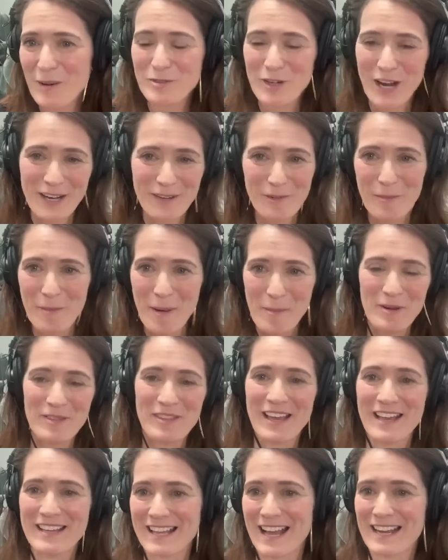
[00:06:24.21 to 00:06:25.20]
I'm trying to remember
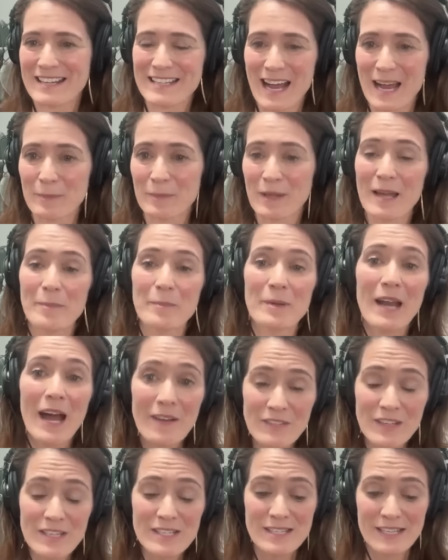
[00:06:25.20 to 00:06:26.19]
the exact timeline, but
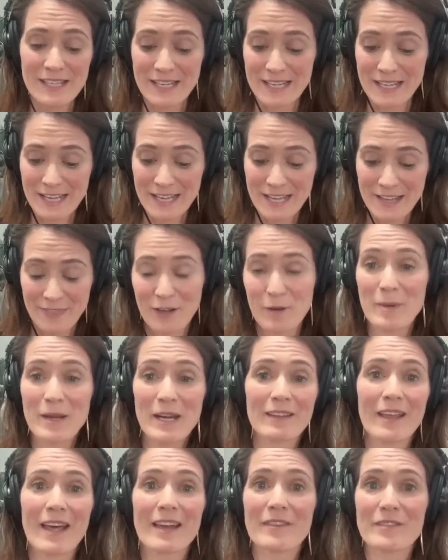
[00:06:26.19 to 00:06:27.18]
obviously there have
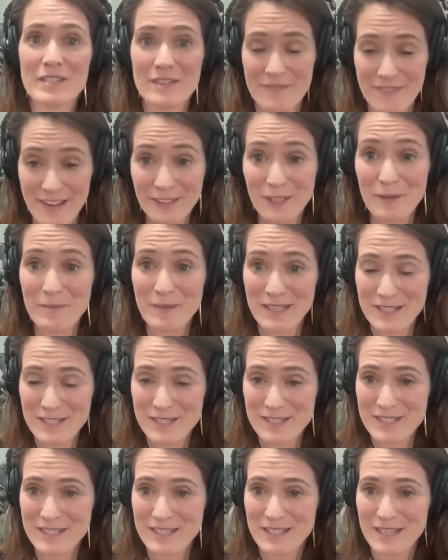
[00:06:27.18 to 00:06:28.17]
been a lot of
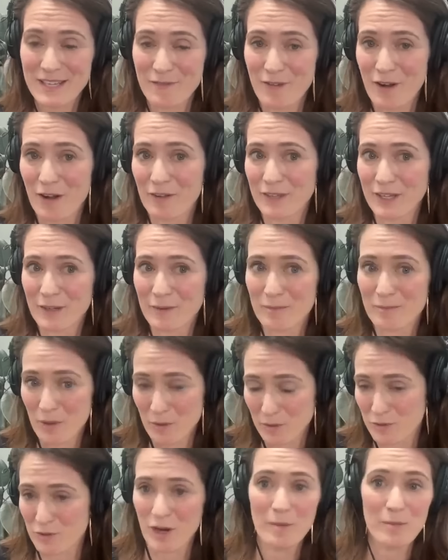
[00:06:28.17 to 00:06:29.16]
developments involving
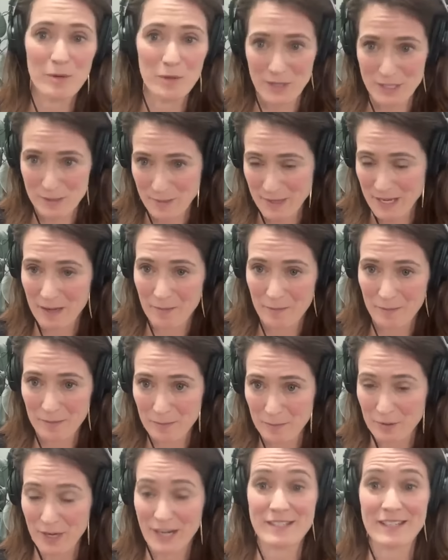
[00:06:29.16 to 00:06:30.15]
both Trump, who has become
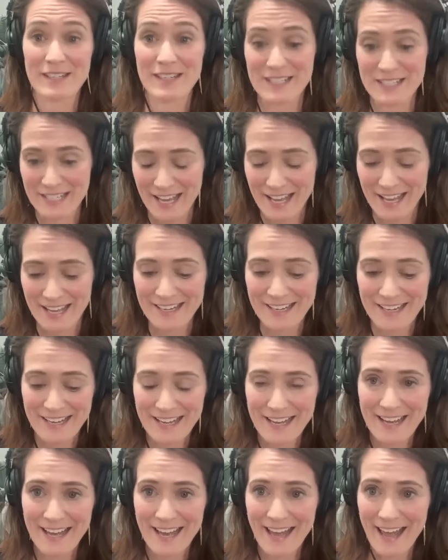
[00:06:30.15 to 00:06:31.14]
president again,
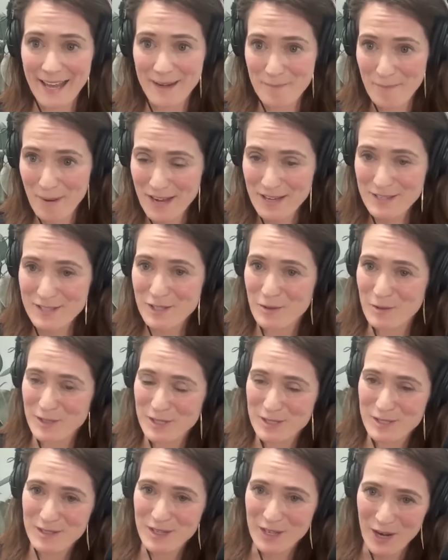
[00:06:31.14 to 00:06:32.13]
and Musk, who
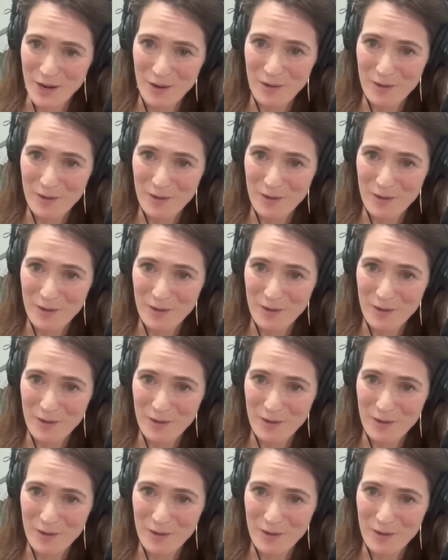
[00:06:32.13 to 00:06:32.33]
is,